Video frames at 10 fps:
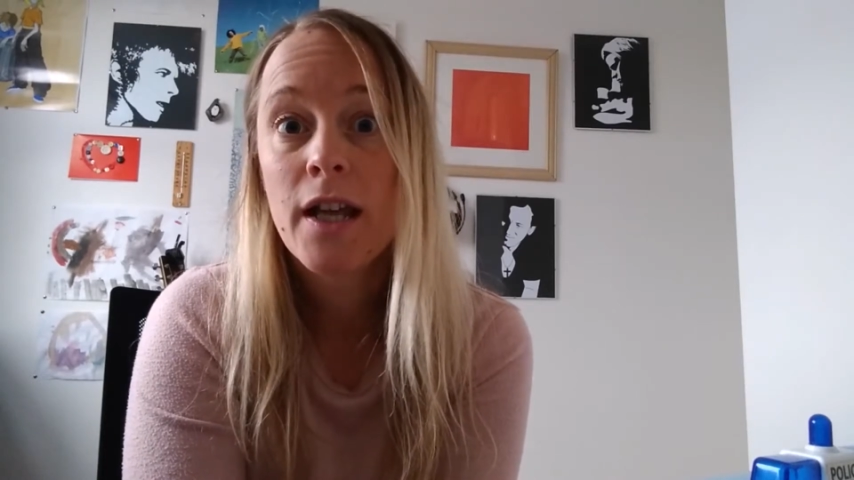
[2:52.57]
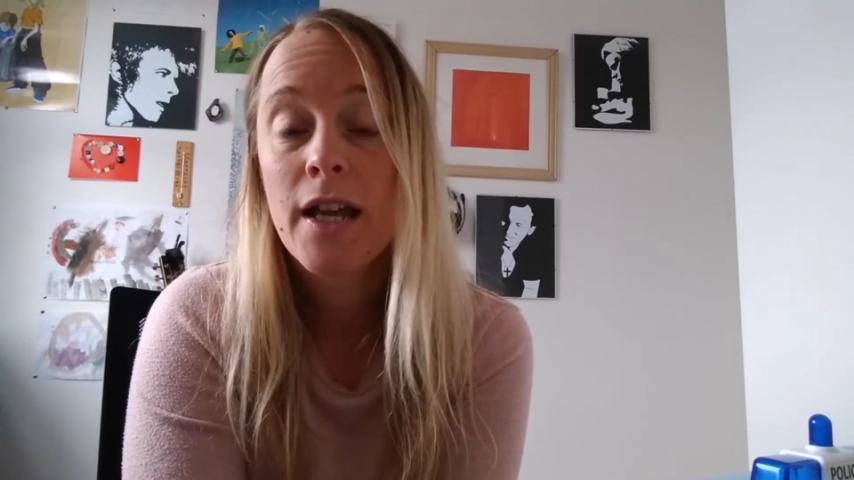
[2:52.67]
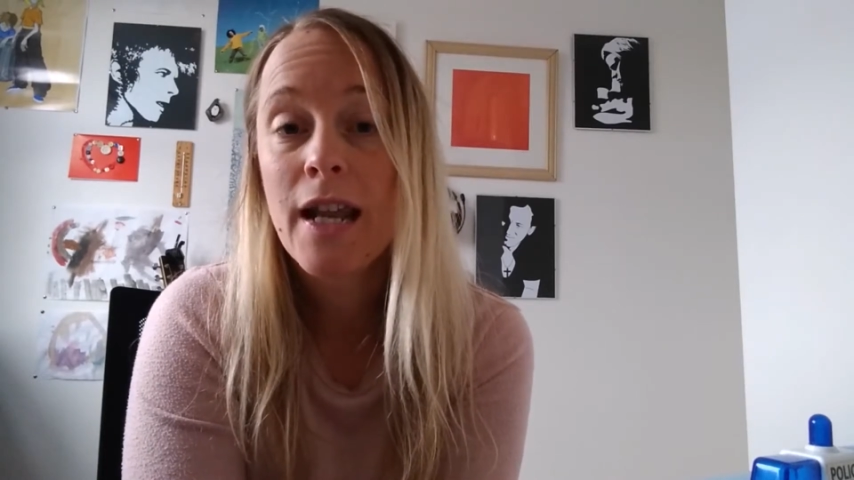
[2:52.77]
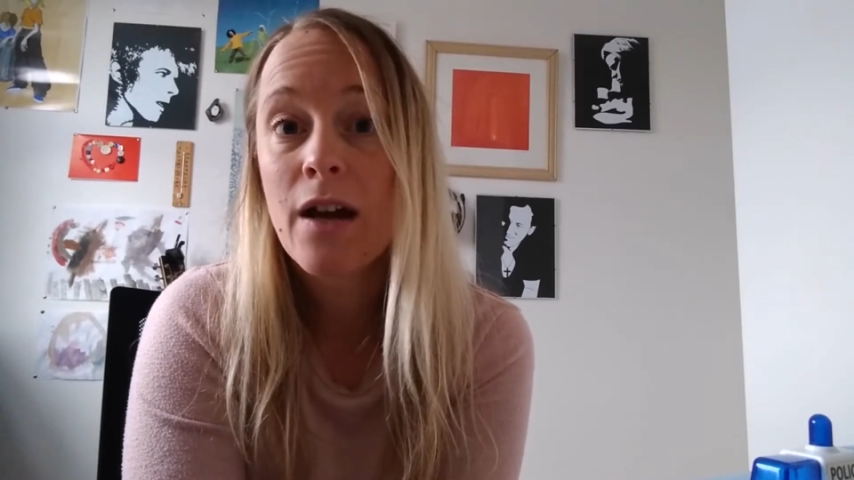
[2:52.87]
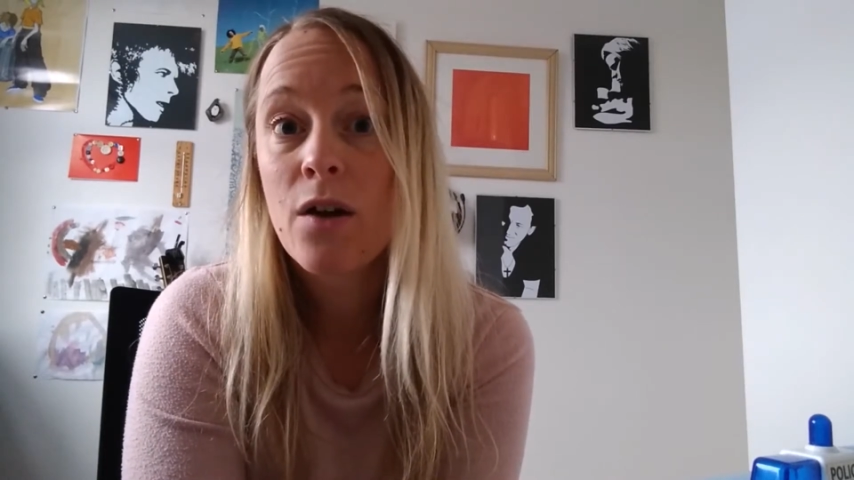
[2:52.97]

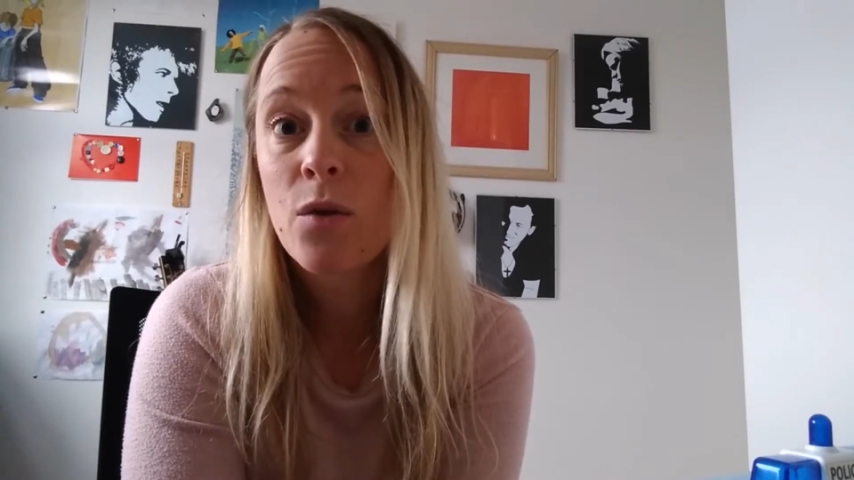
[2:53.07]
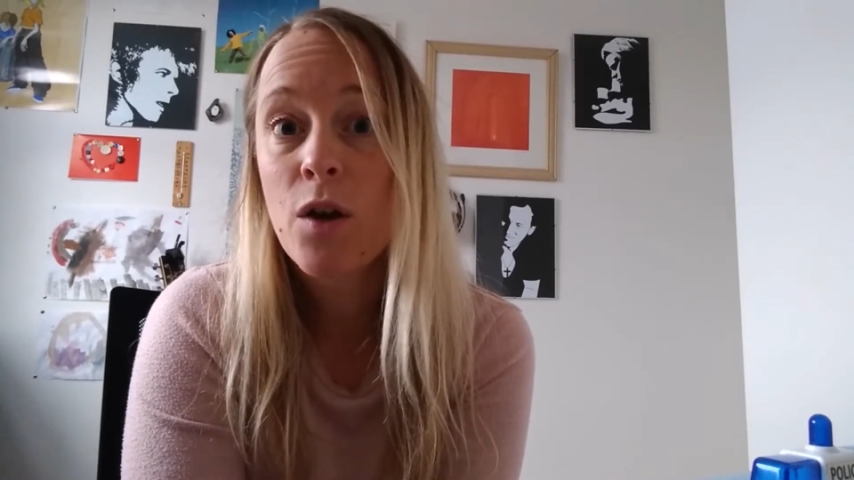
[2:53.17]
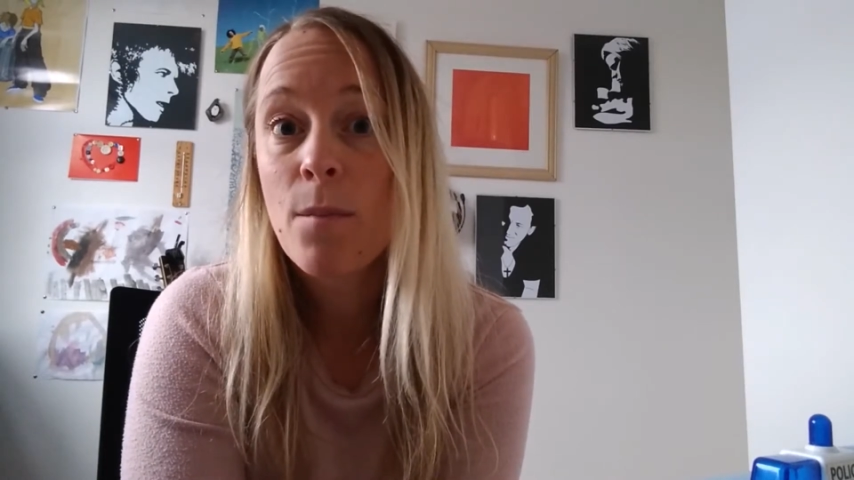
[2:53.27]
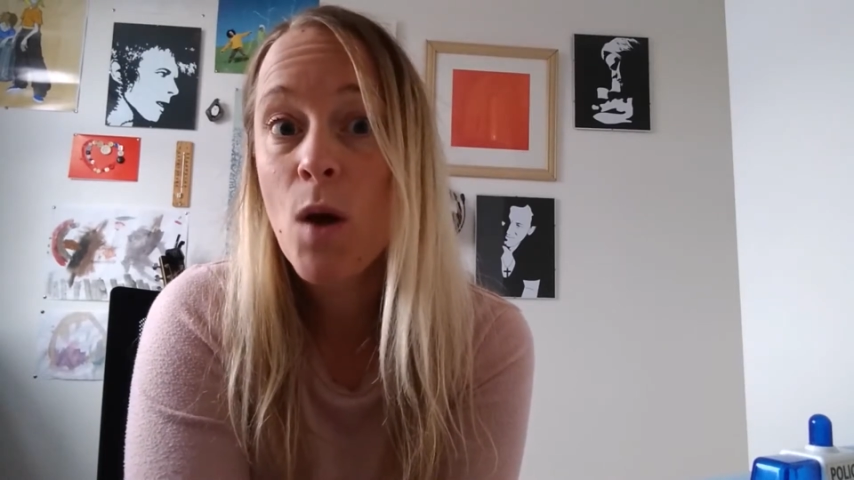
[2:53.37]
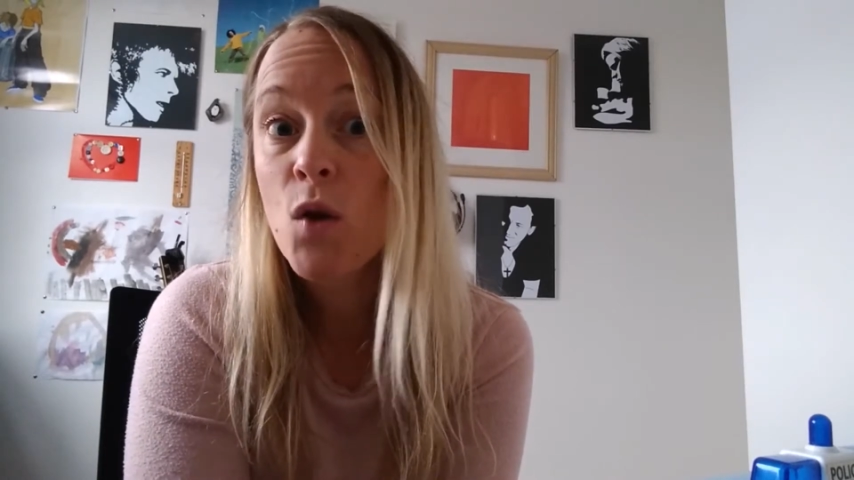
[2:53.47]
Now,
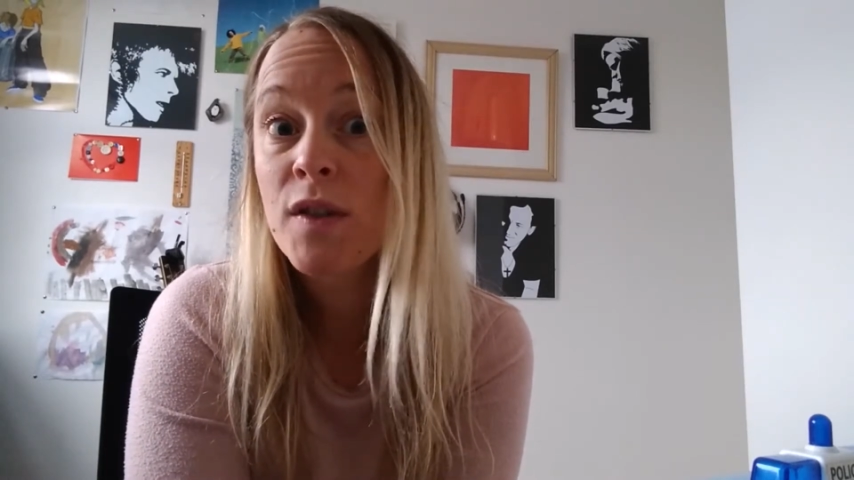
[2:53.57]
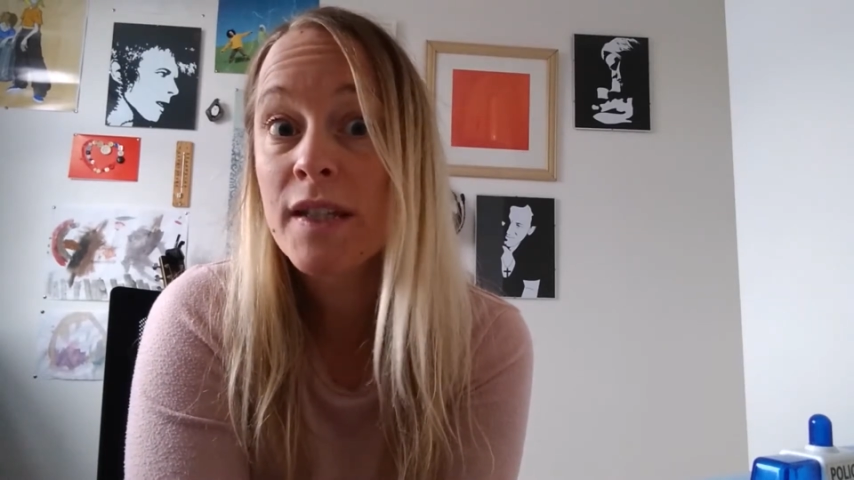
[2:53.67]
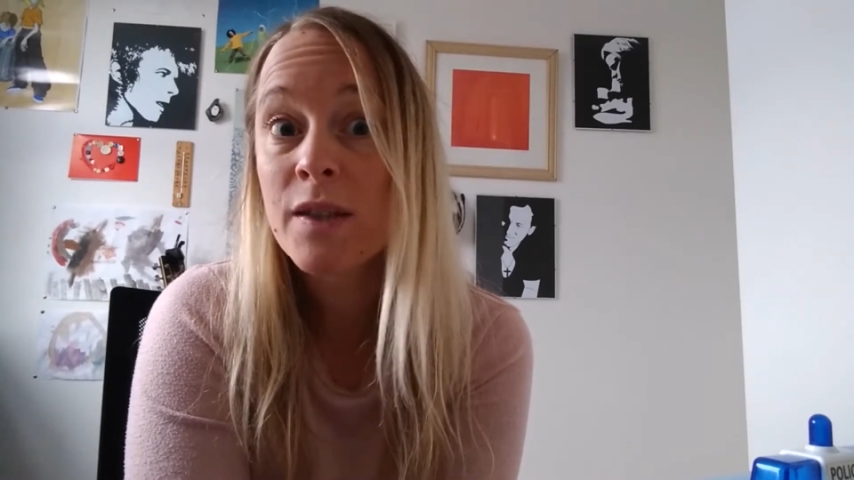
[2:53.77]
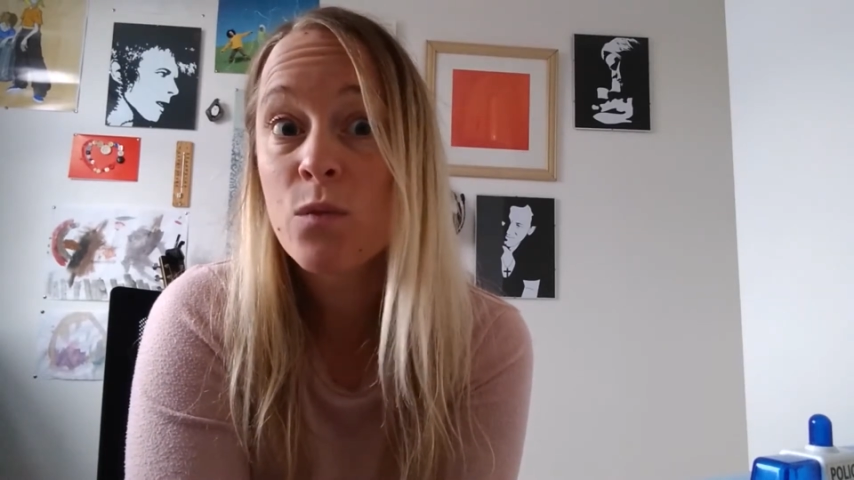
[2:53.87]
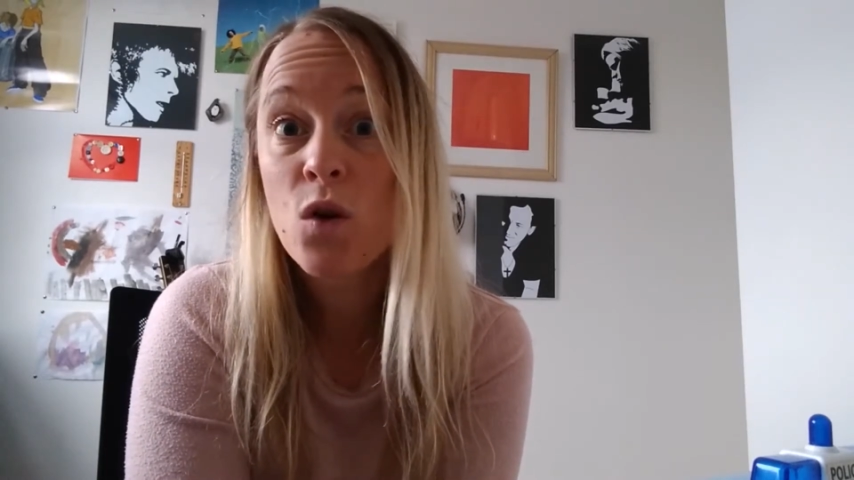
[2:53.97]

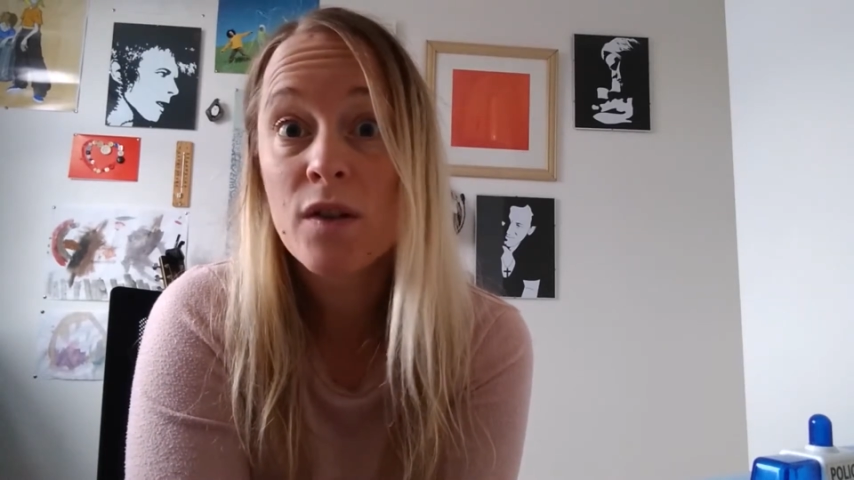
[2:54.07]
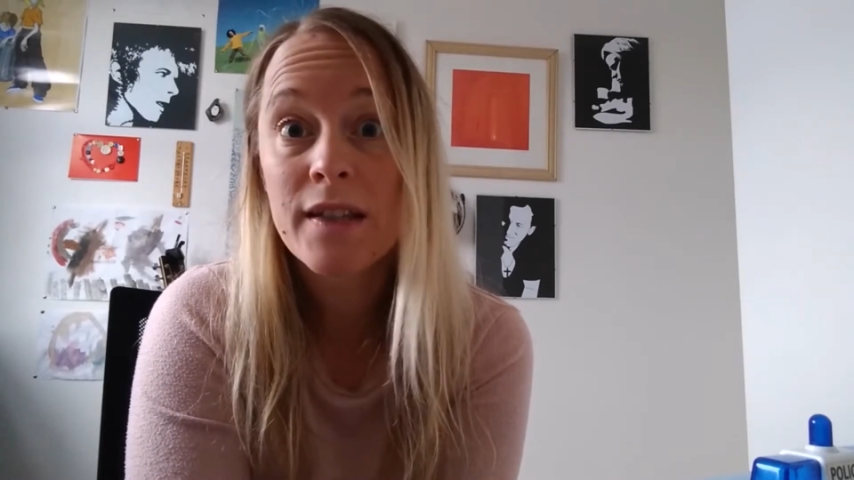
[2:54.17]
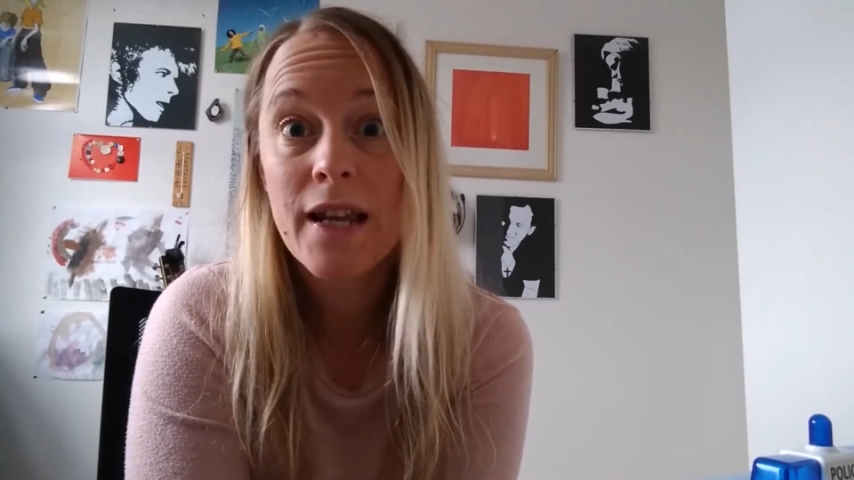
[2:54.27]
Moses was